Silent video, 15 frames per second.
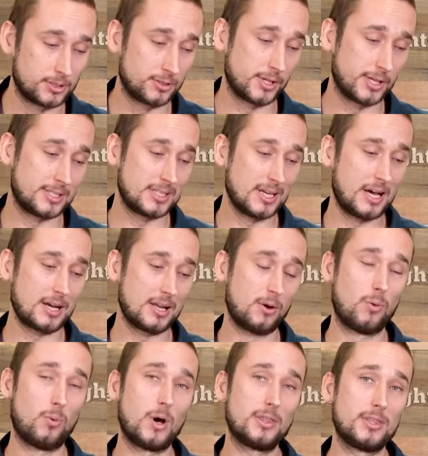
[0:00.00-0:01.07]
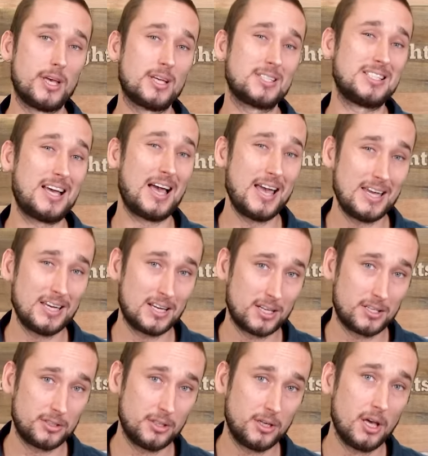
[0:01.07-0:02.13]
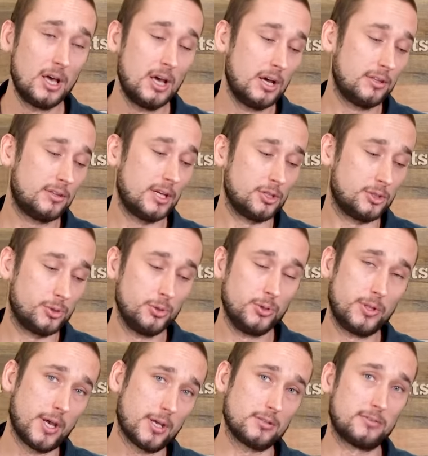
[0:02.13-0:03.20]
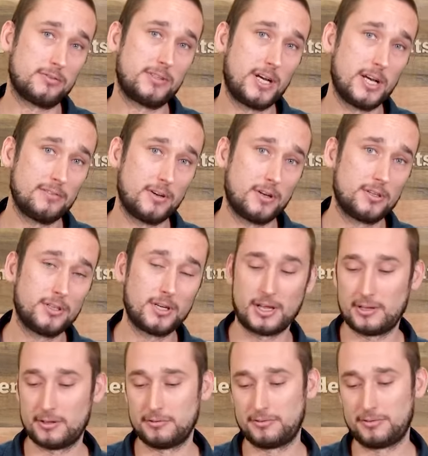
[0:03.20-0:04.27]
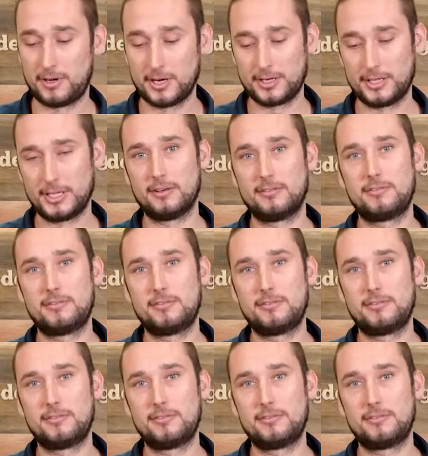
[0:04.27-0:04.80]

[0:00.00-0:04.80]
So they start at 1,800, then 2,500, and finally